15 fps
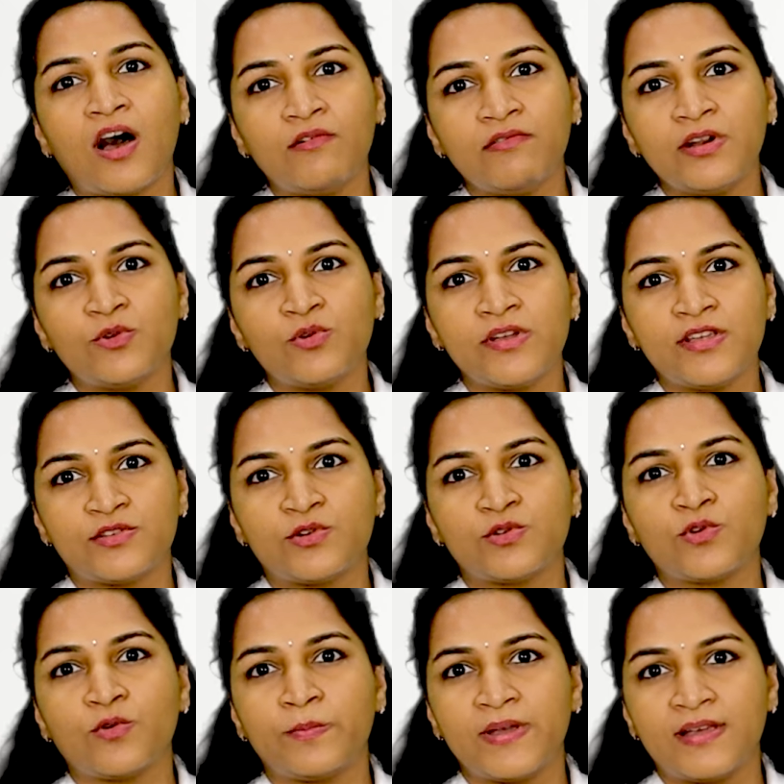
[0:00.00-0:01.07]
How we do
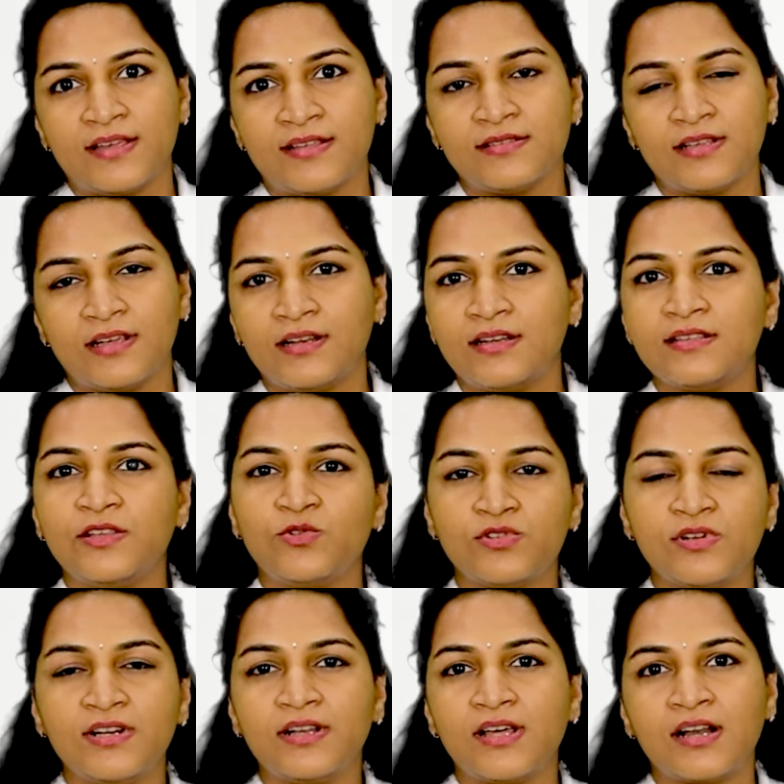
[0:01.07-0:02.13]
hysteroscopy is, it is
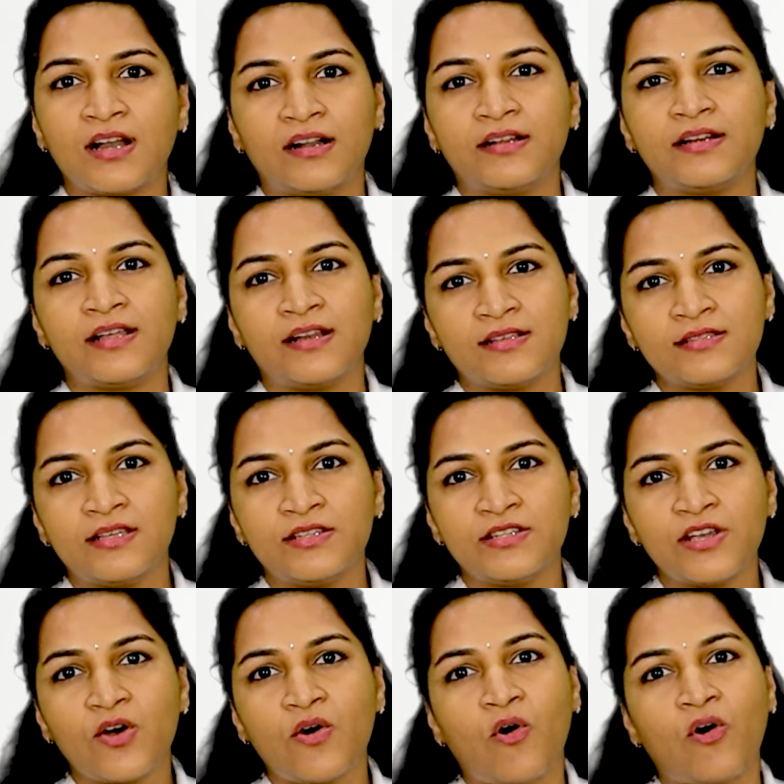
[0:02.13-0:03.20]
usually done under
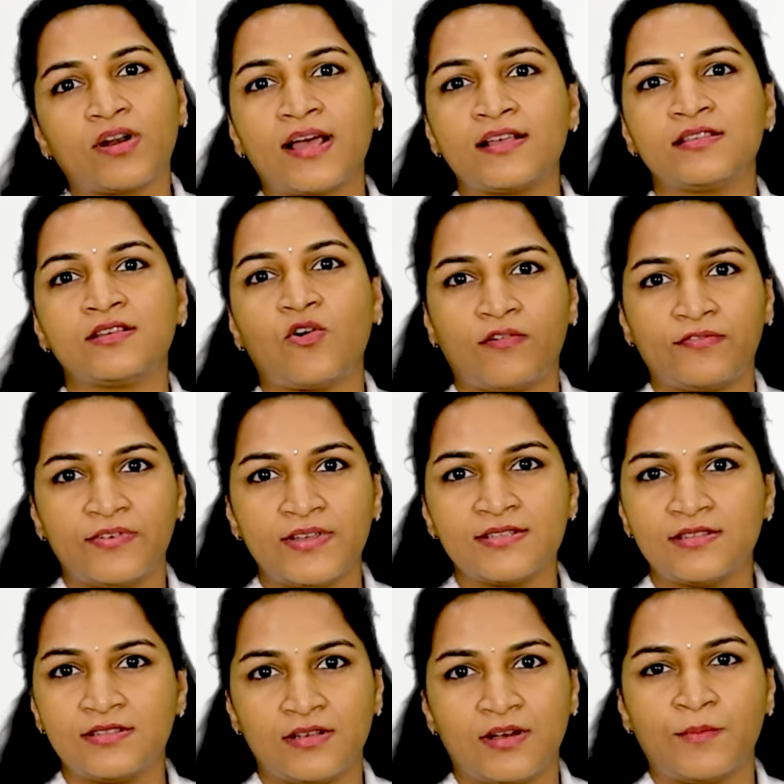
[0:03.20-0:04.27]
anesthesia or as an
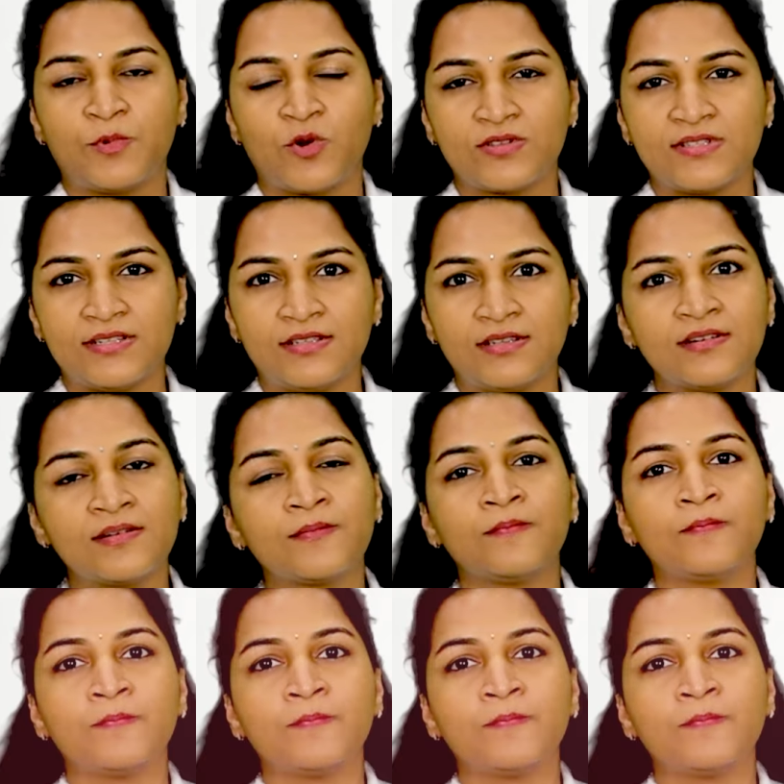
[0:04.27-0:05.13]
office procedure.